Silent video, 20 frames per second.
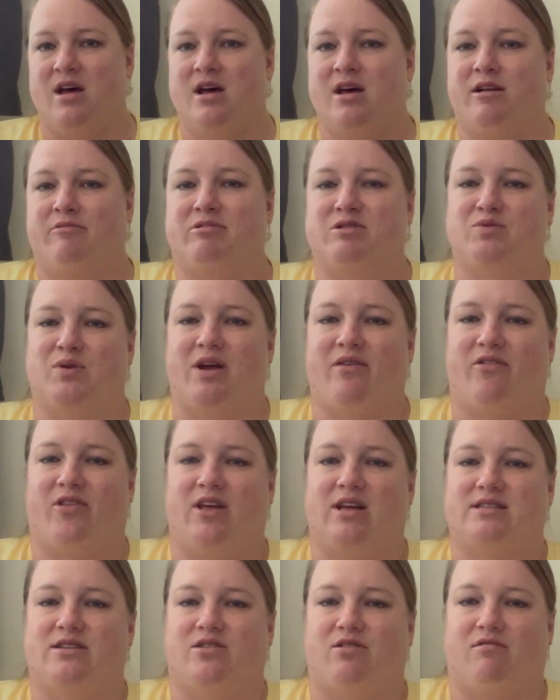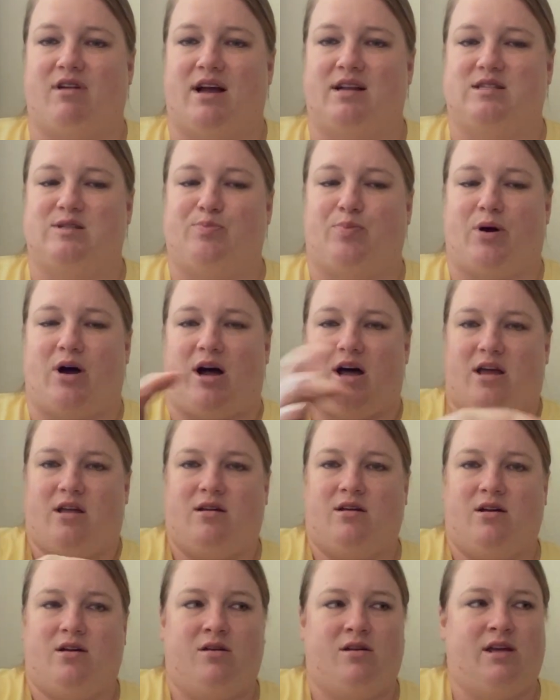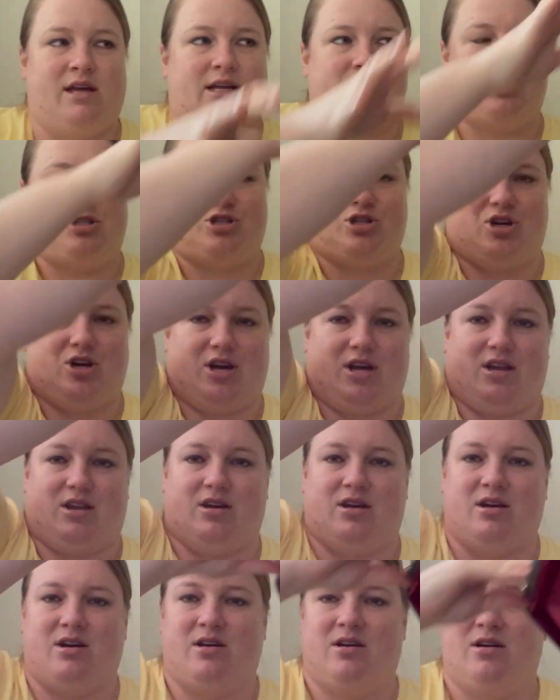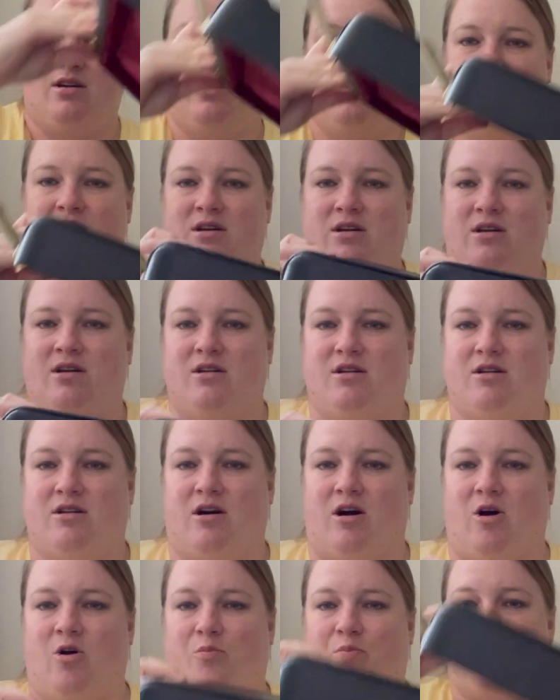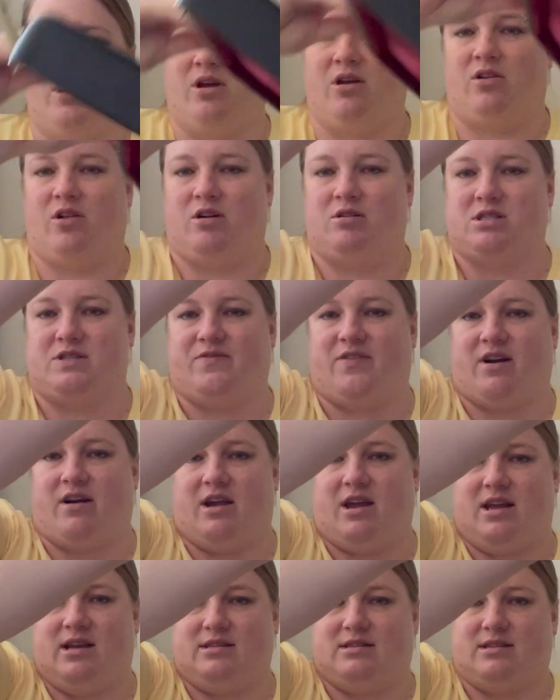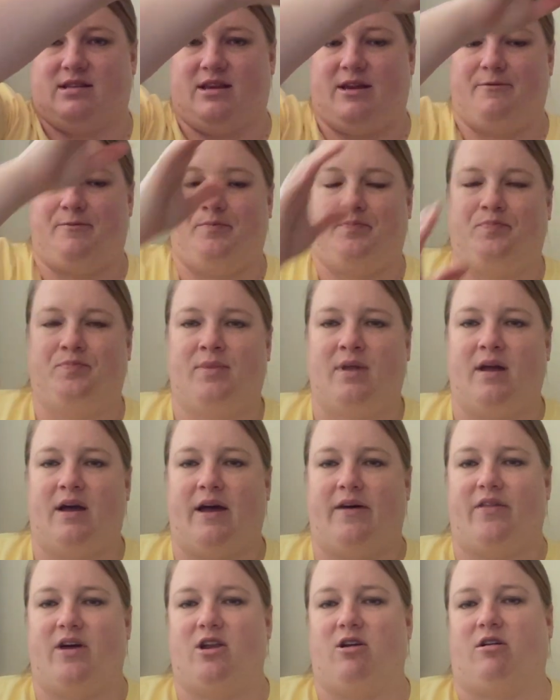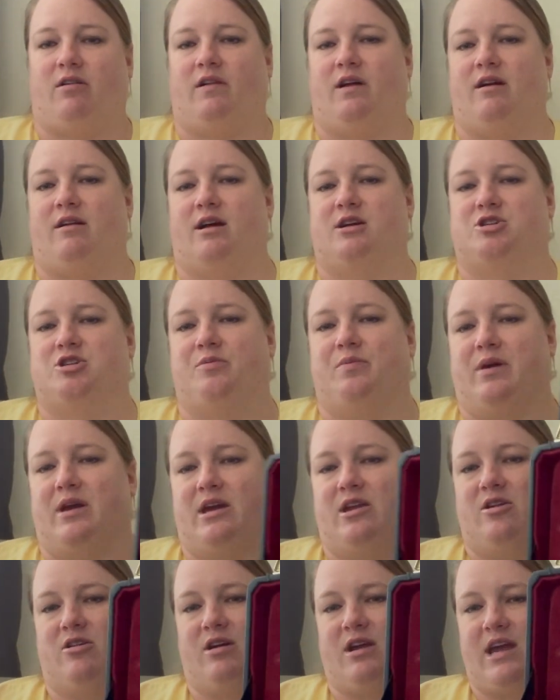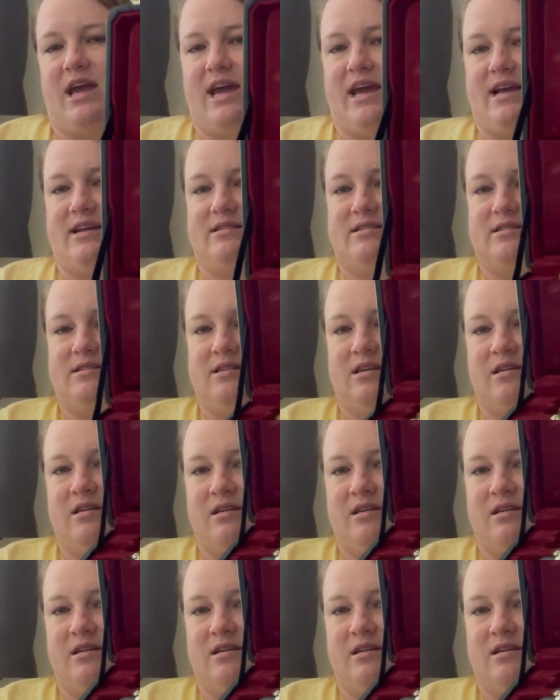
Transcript: Because when everything's in the right spot, it should open and close very easily. And then your clarinet should be in your case,